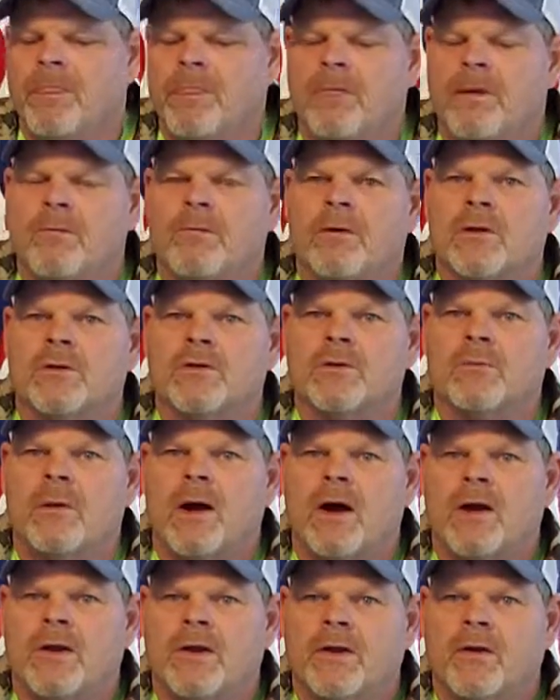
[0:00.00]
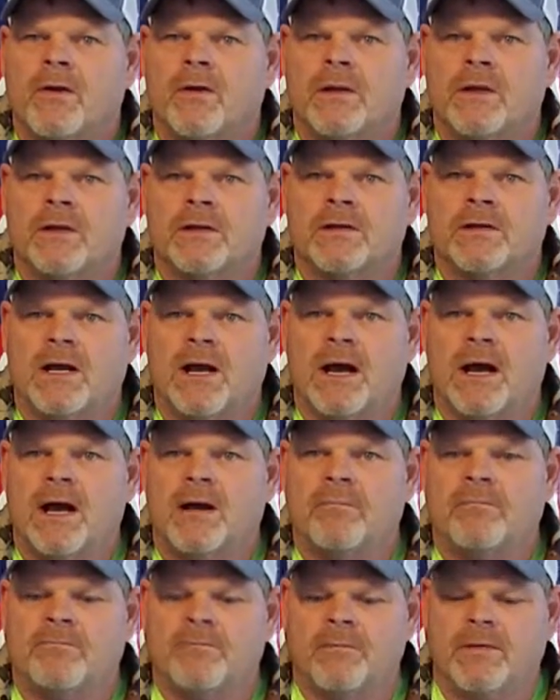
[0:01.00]
The original mounting hole on
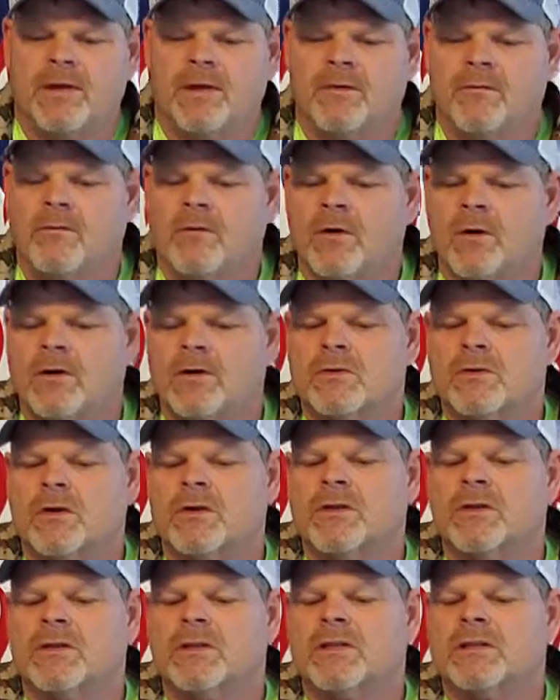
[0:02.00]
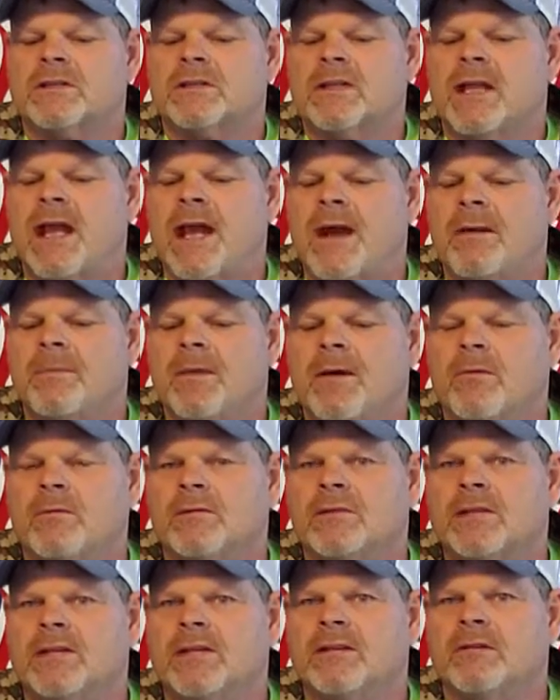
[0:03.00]
top didn't work, so I took this tab that
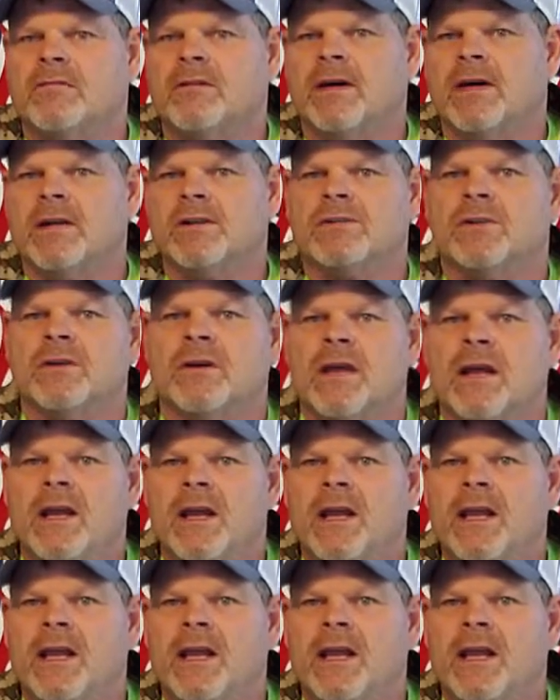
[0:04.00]
was in the visor,